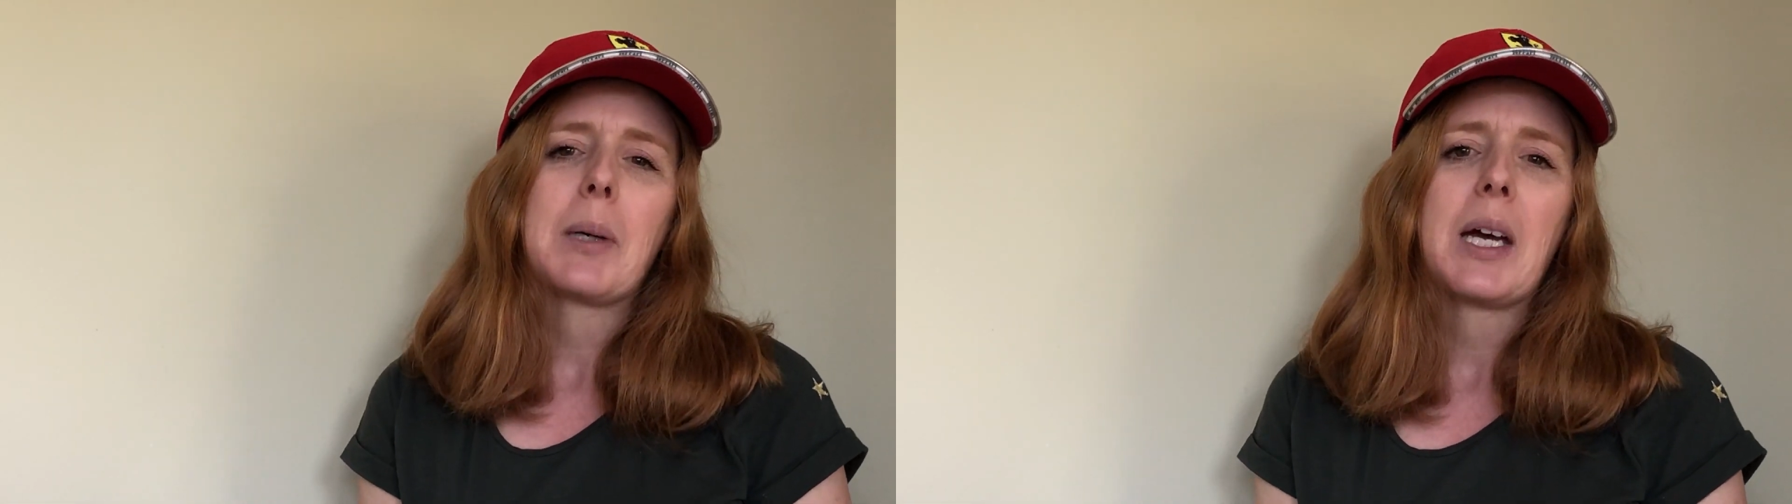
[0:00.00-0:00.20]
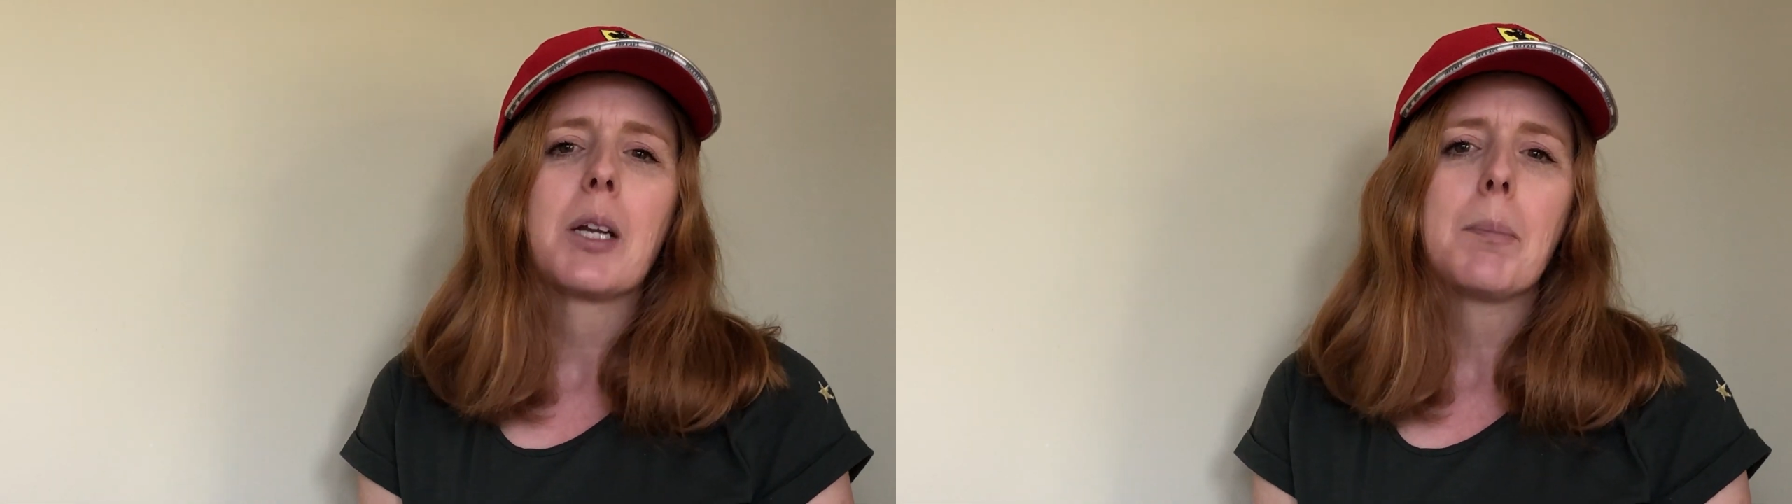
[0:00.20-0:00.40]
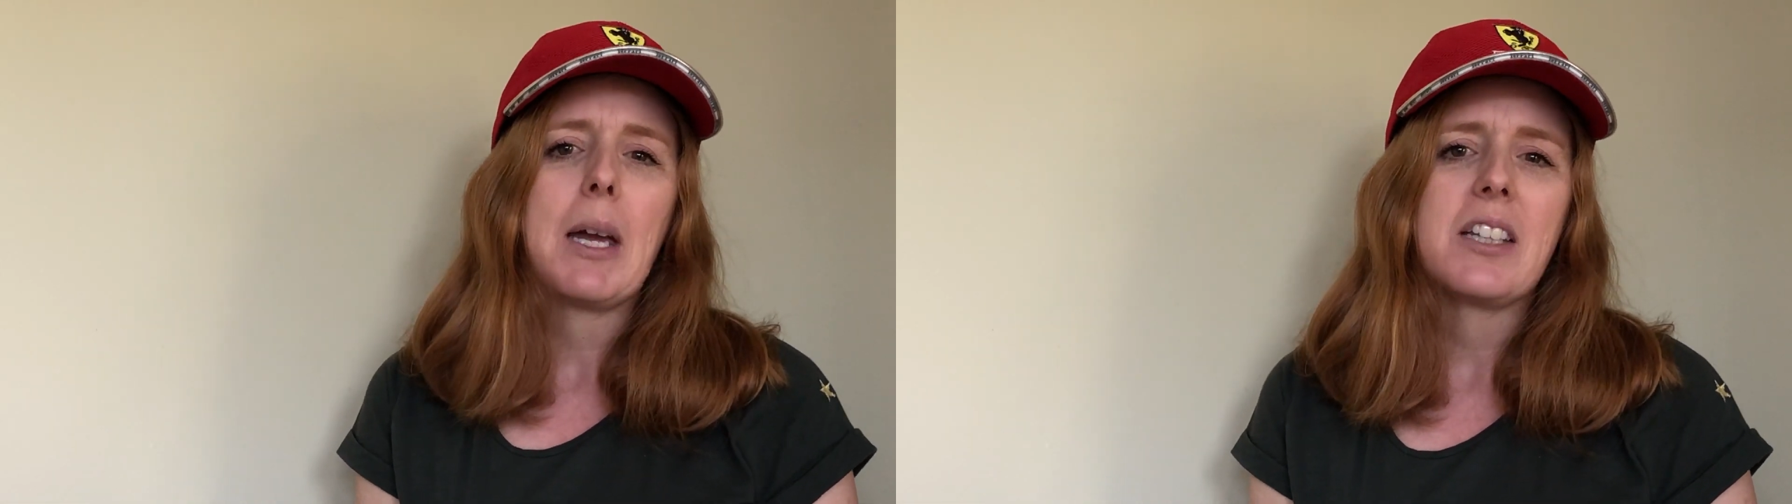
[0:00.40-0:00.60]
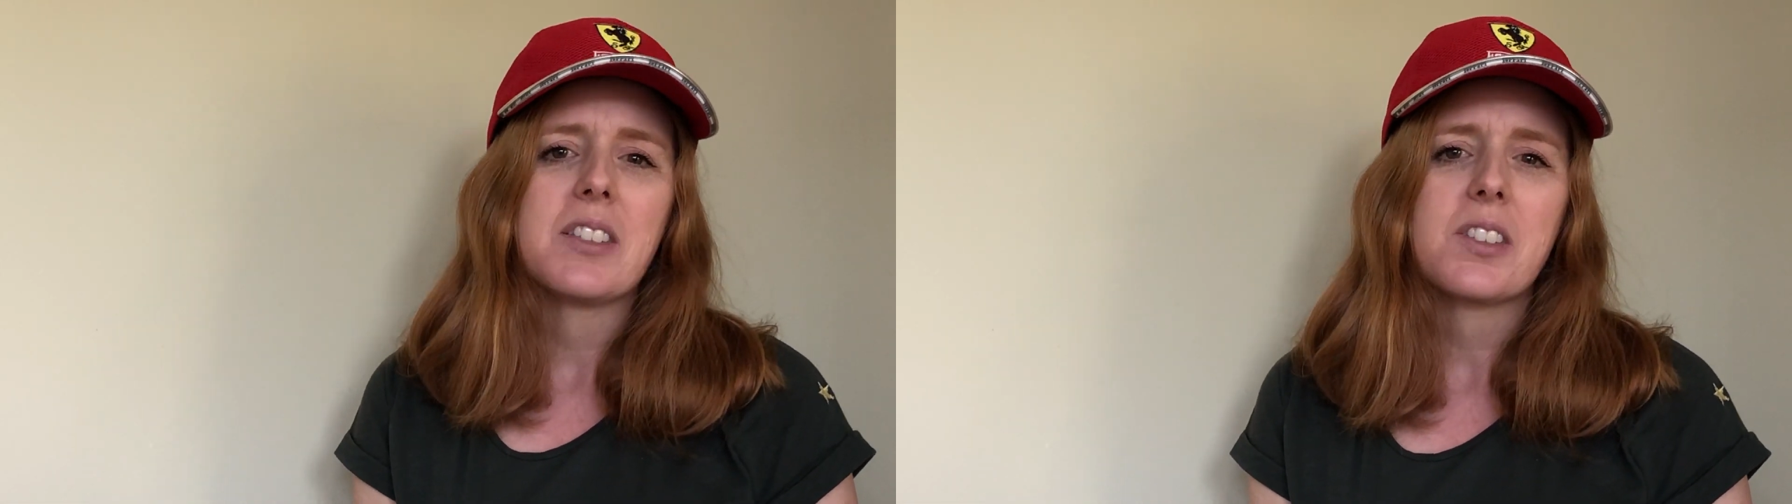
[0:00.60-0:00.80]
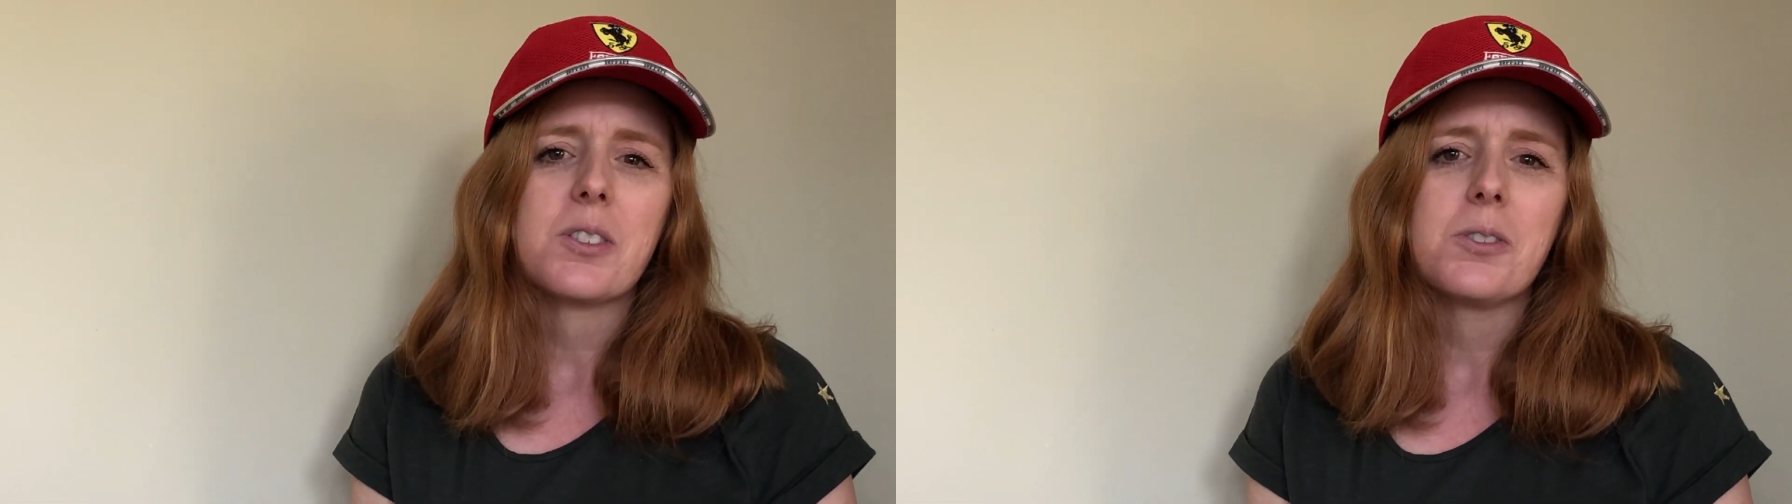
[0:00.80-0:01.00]
and a
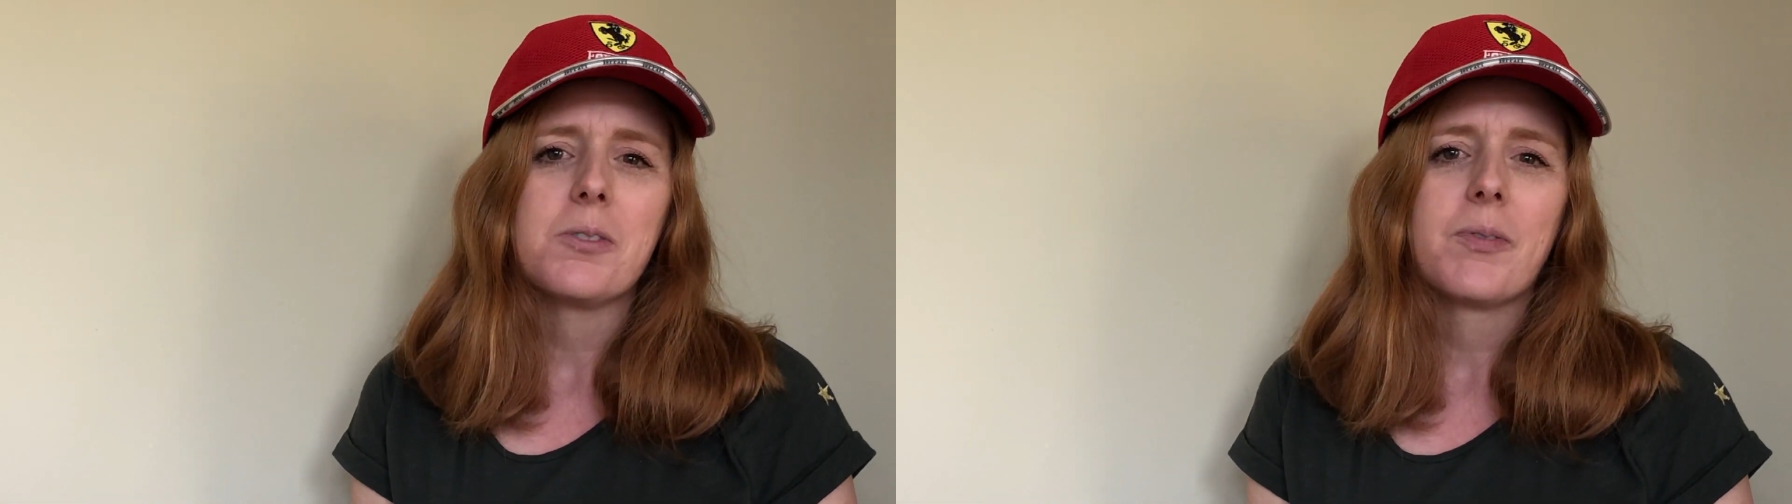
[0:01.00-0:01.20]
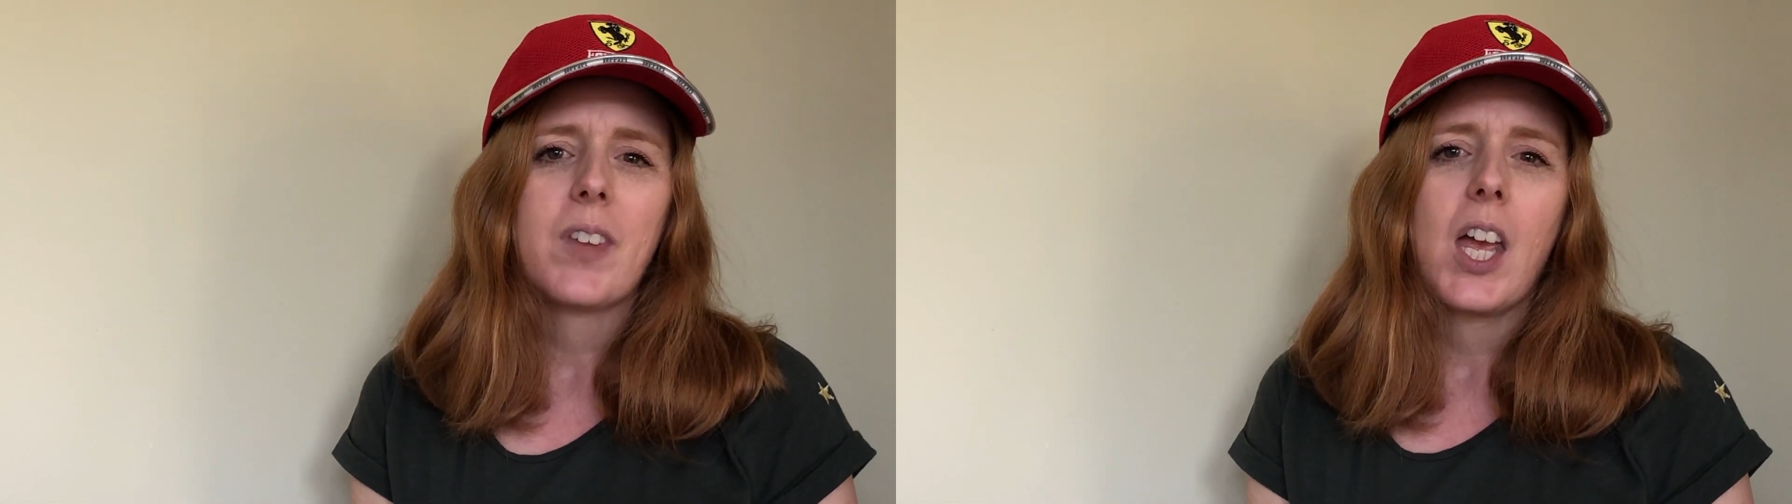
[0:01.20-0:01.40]
pencil